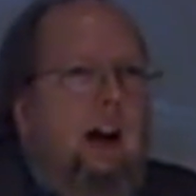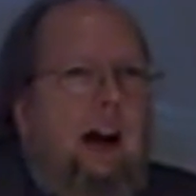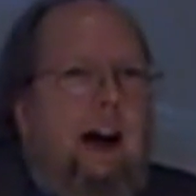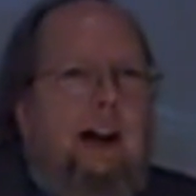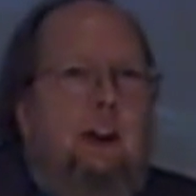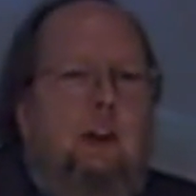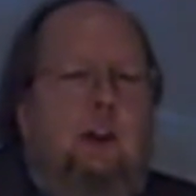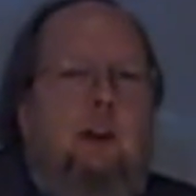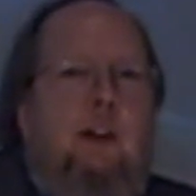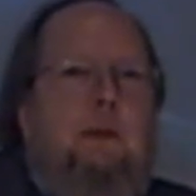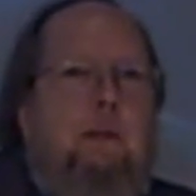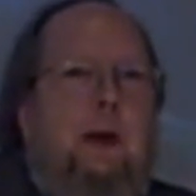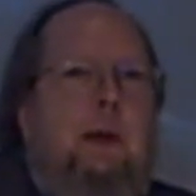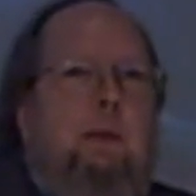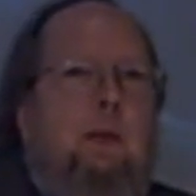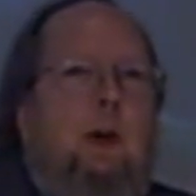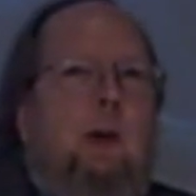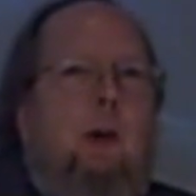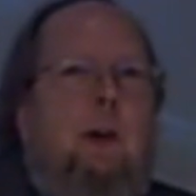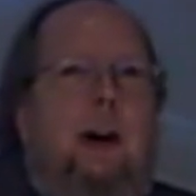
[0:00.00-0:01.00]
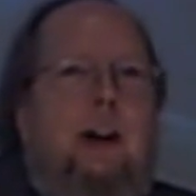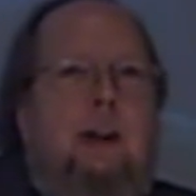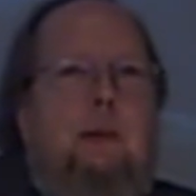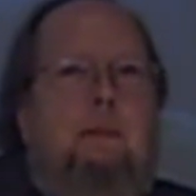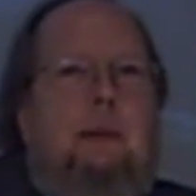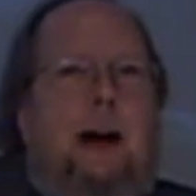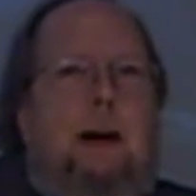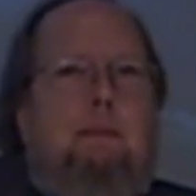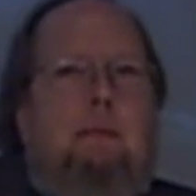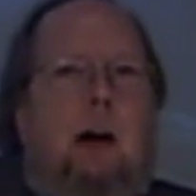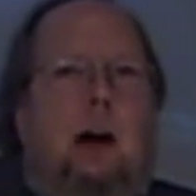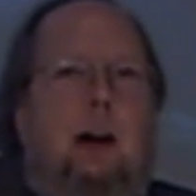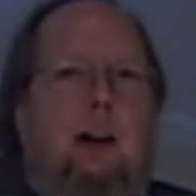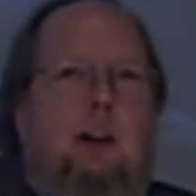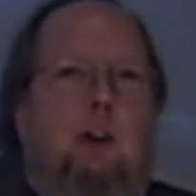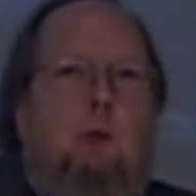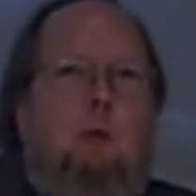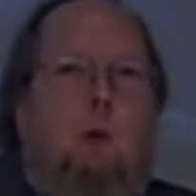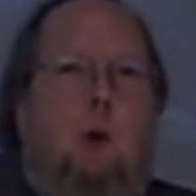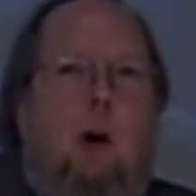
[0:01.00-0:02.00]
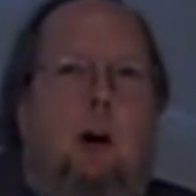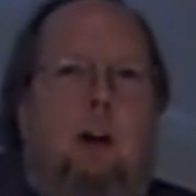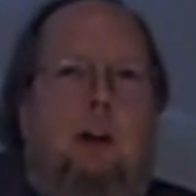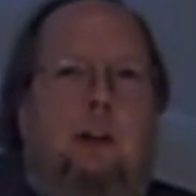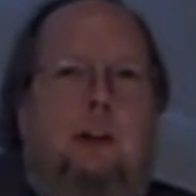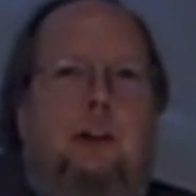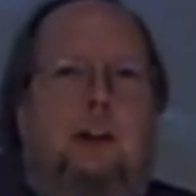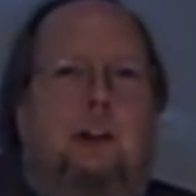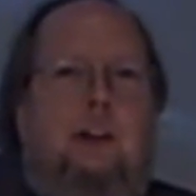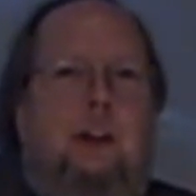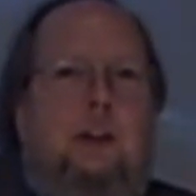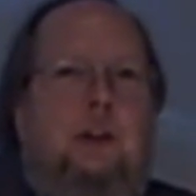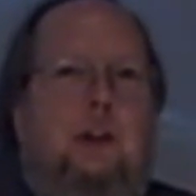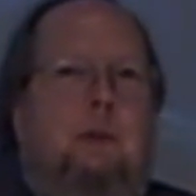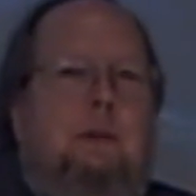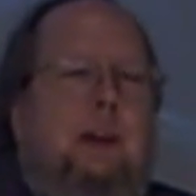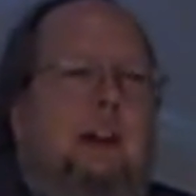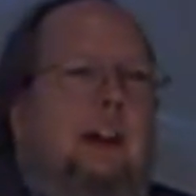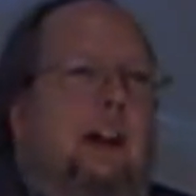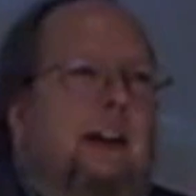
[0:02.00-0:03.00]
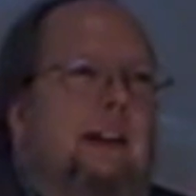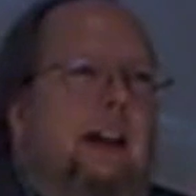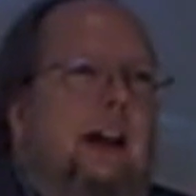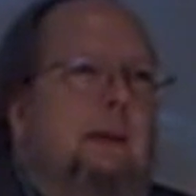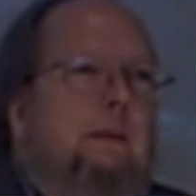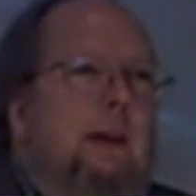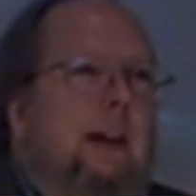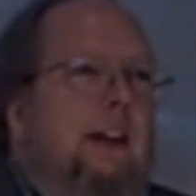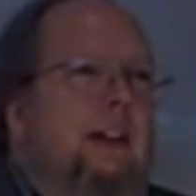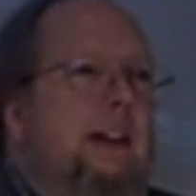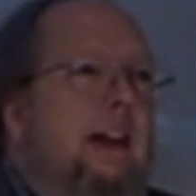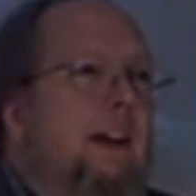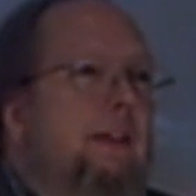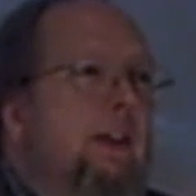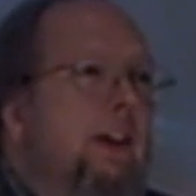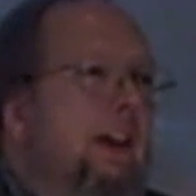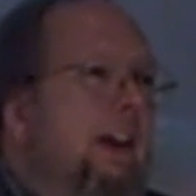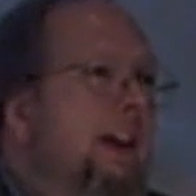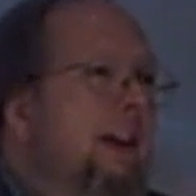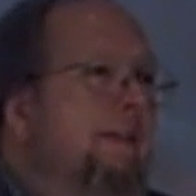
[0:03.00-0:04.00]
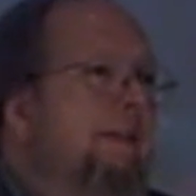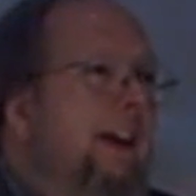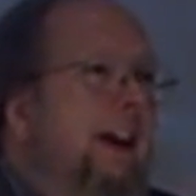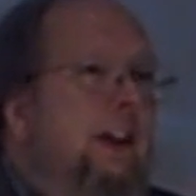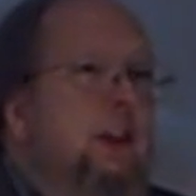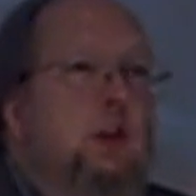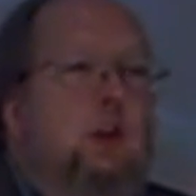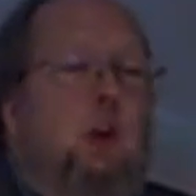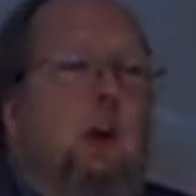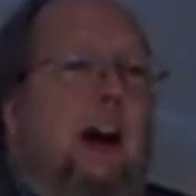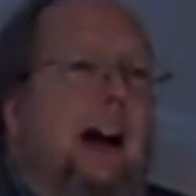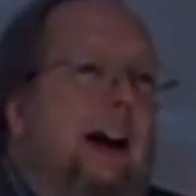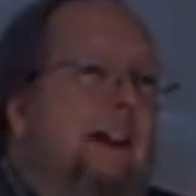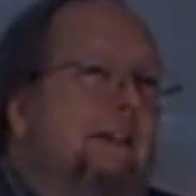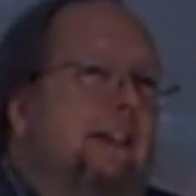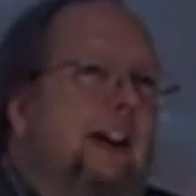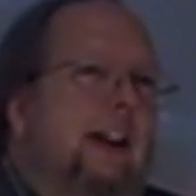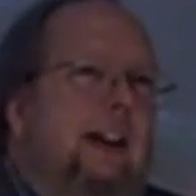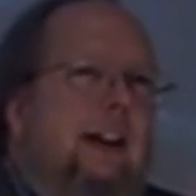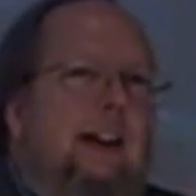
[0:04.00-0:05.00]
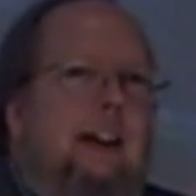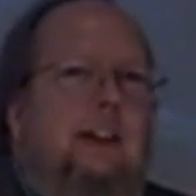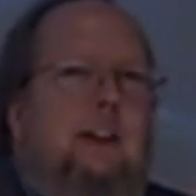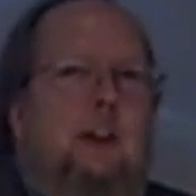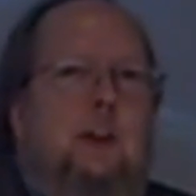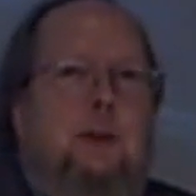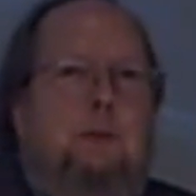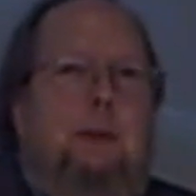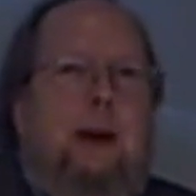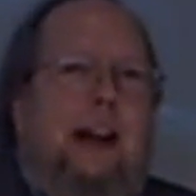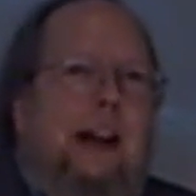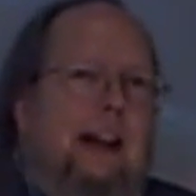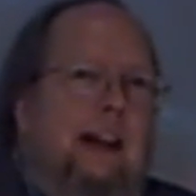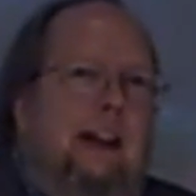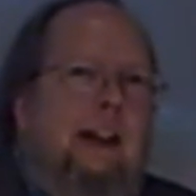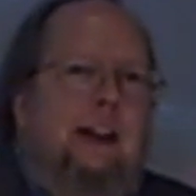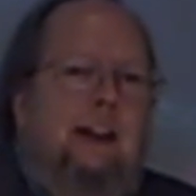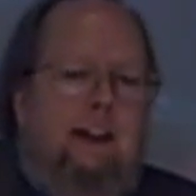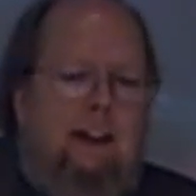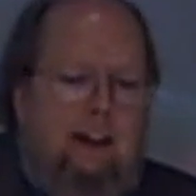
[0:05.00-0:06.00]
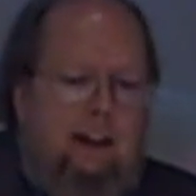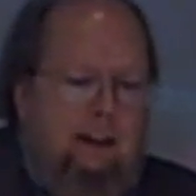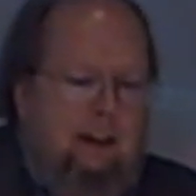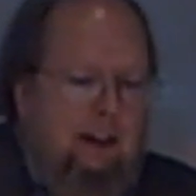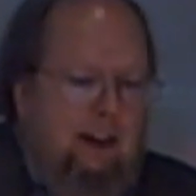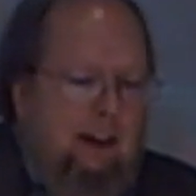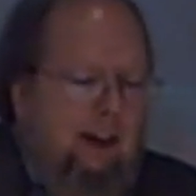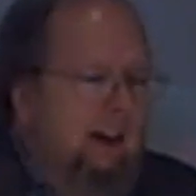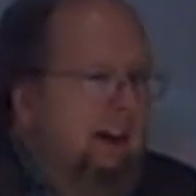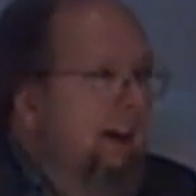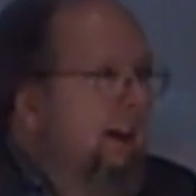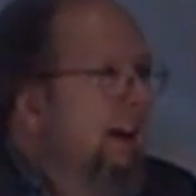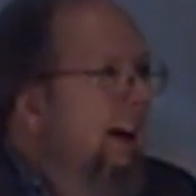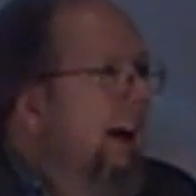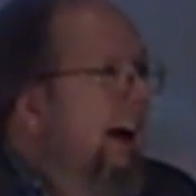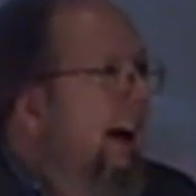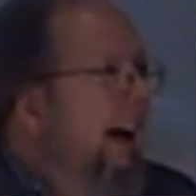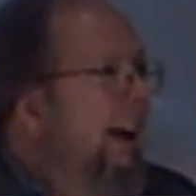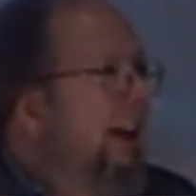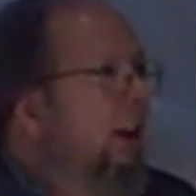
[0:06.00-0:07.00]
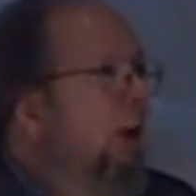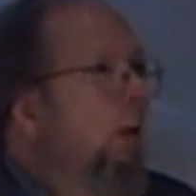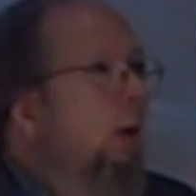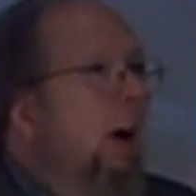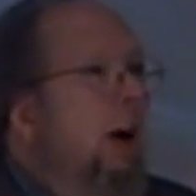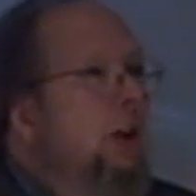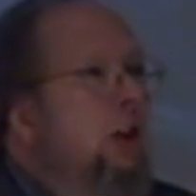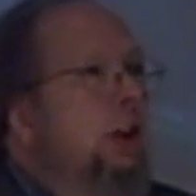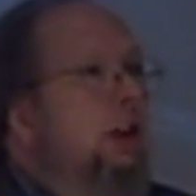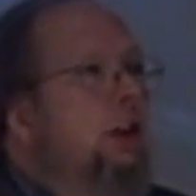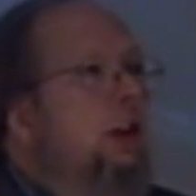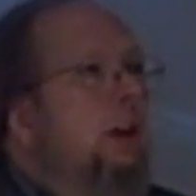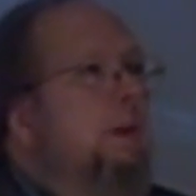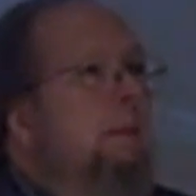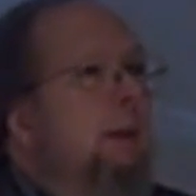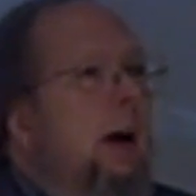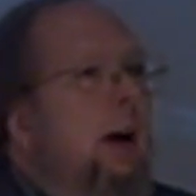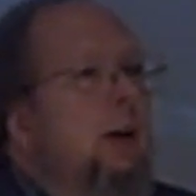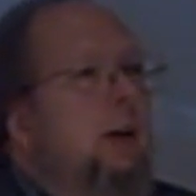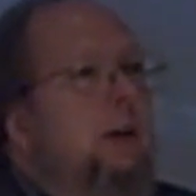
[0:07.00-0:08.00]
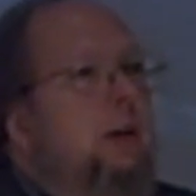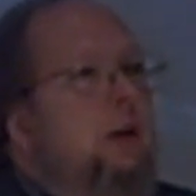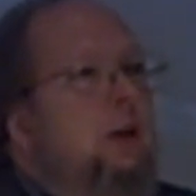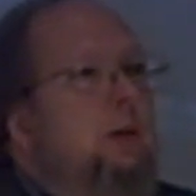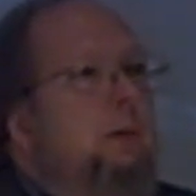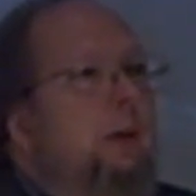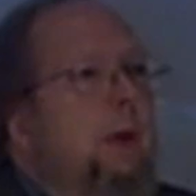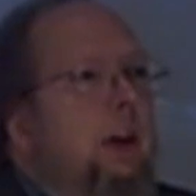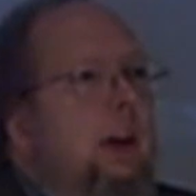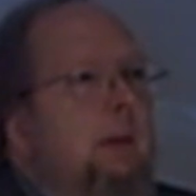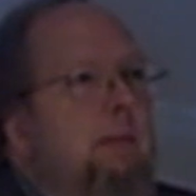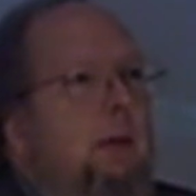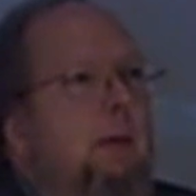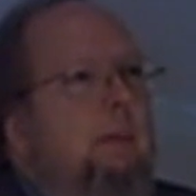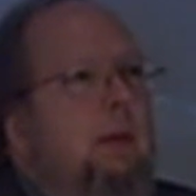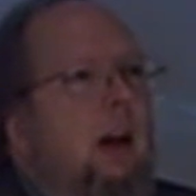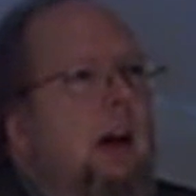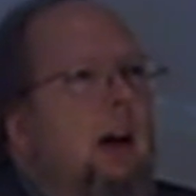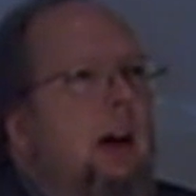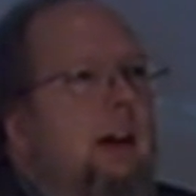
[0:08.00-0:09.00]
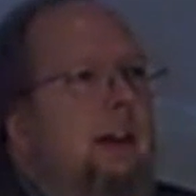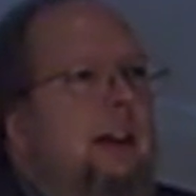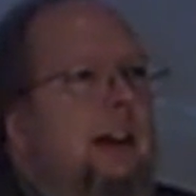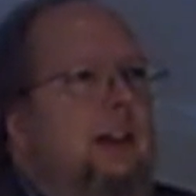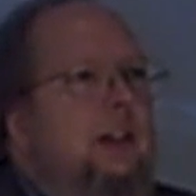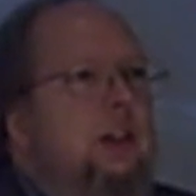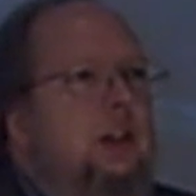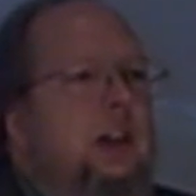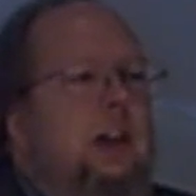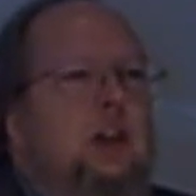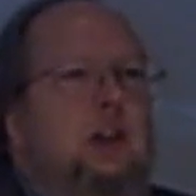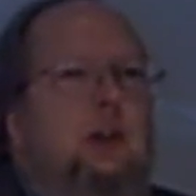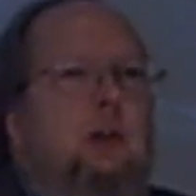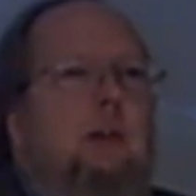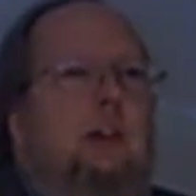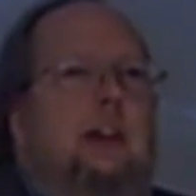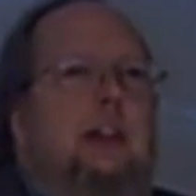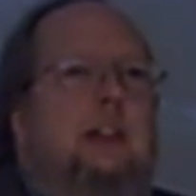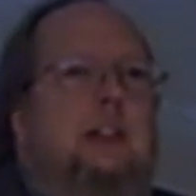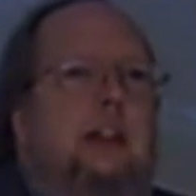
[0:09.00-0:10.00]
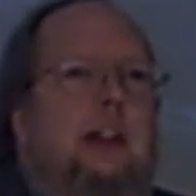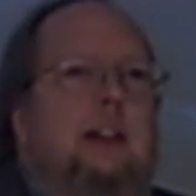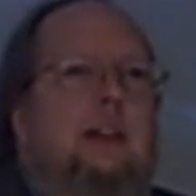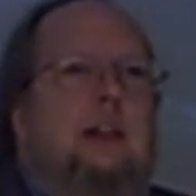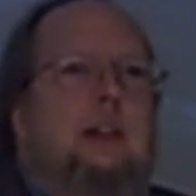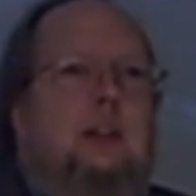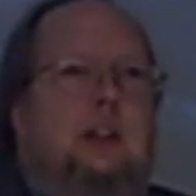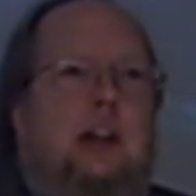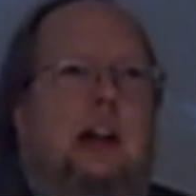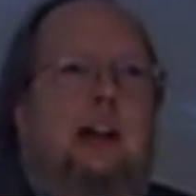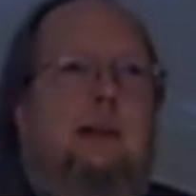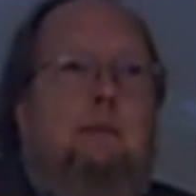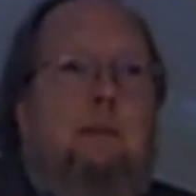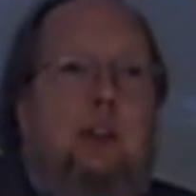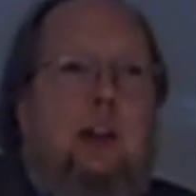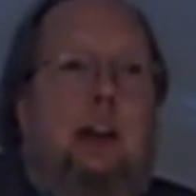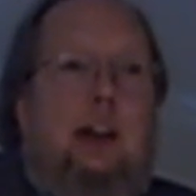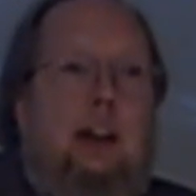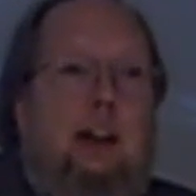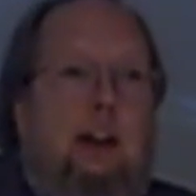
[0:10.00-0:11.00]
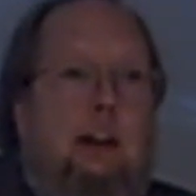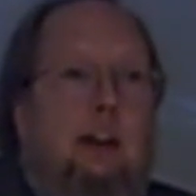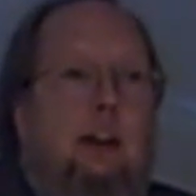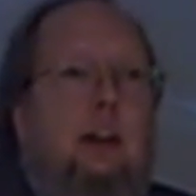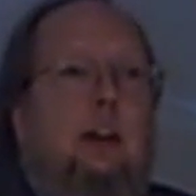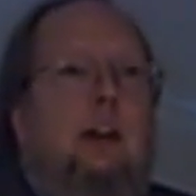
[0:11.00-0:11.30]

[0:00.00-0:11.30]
I don't know if people go out and buy bottled water during something like that, but it definitely affects traffic, and there's panic. And the Washington Post put up a blog that essentially did the same thing.